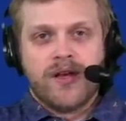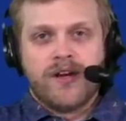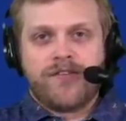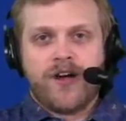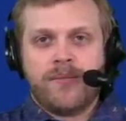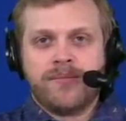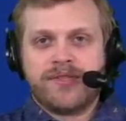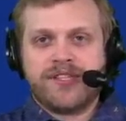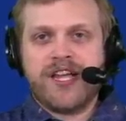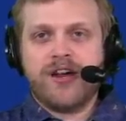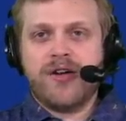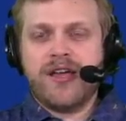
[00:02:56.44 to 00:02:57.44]
From
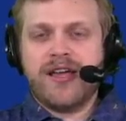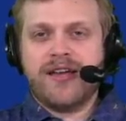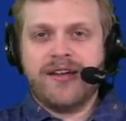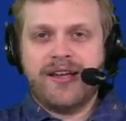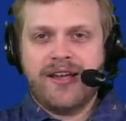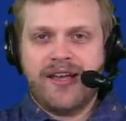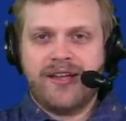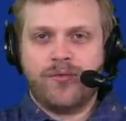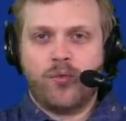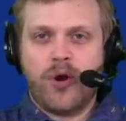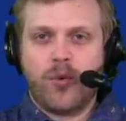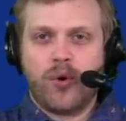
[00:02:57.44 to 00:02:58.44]
Tyrion and
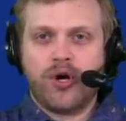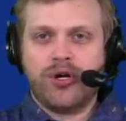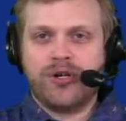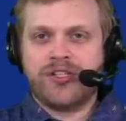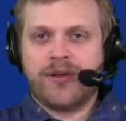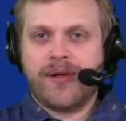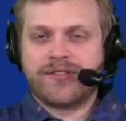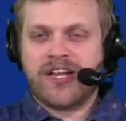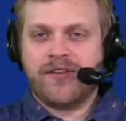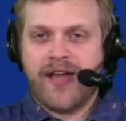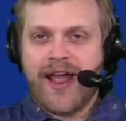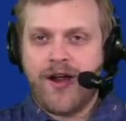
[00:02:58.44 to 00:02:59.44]
words outside
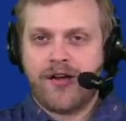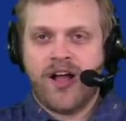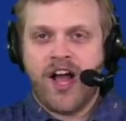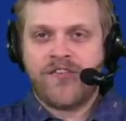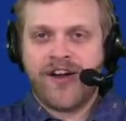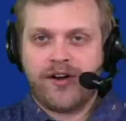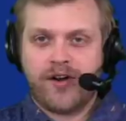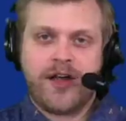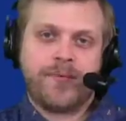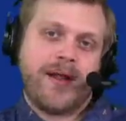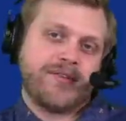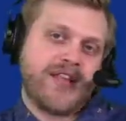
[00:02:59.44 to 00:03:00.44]
of air and of, I don't know how
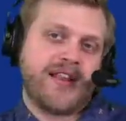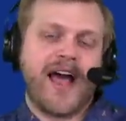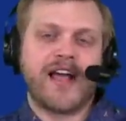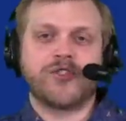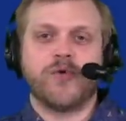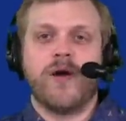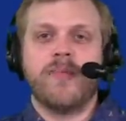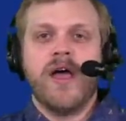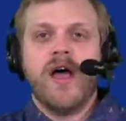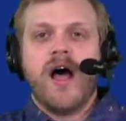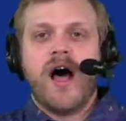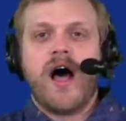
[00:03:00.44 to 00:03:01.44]
to pronounce that last one.
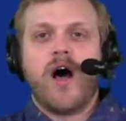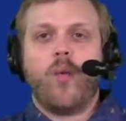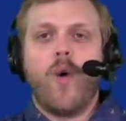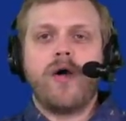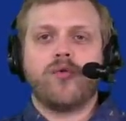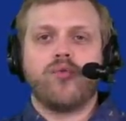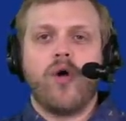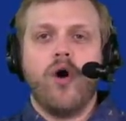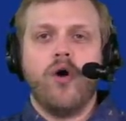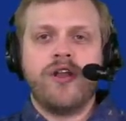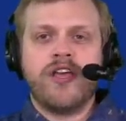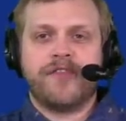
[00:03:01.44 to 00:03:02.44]
Uh, what
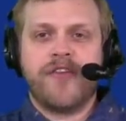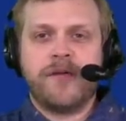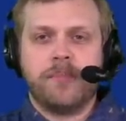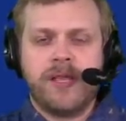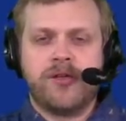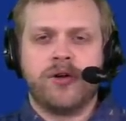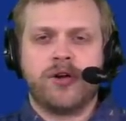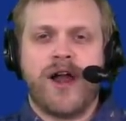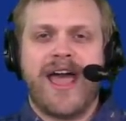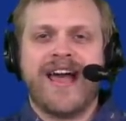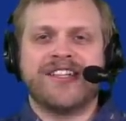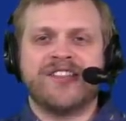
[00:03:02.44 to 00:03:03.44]
role do you think Malik Hooker
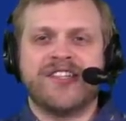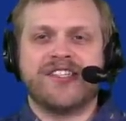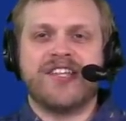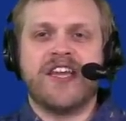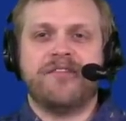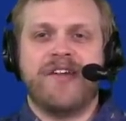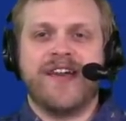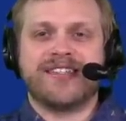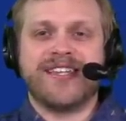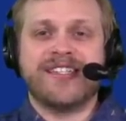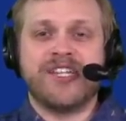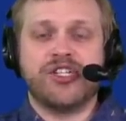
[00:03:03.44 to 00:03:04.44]
has in this defense? Is he